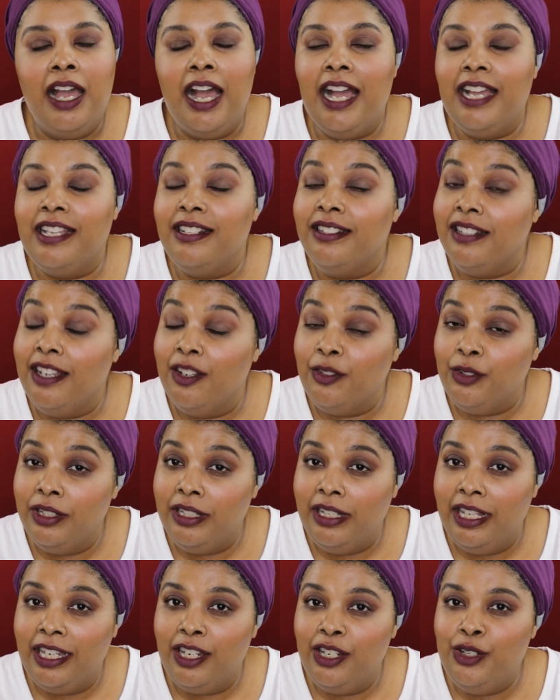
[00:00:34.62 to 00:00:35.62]
I
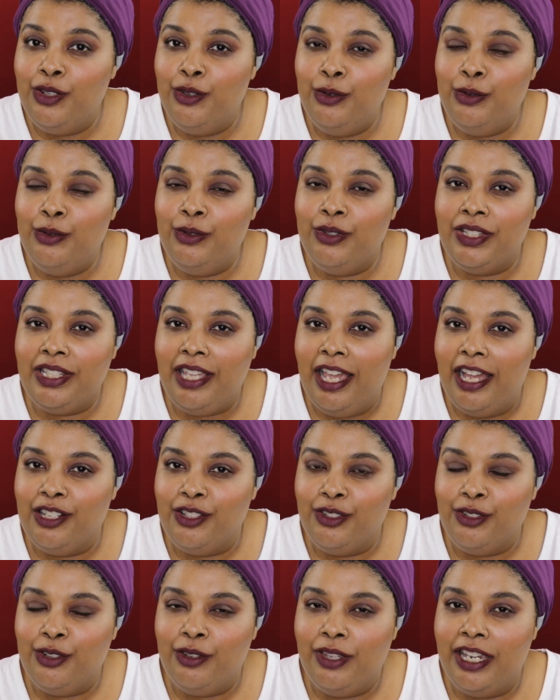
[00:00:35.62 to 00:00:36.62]
sounded like a
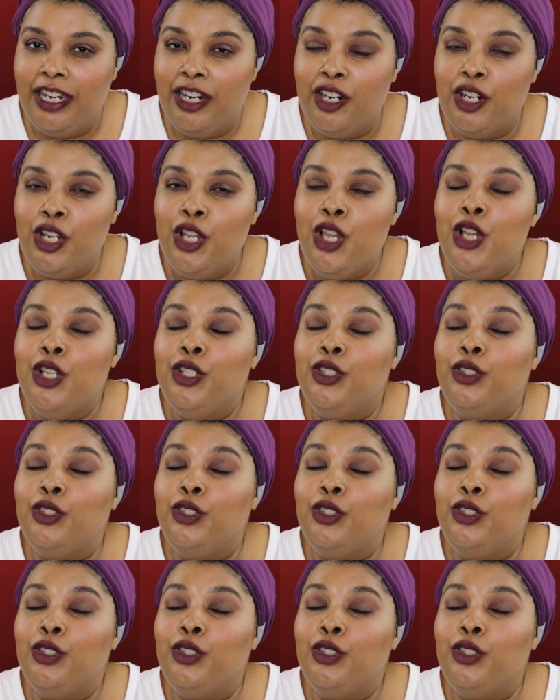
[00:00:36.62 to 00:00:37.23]
newscaster there.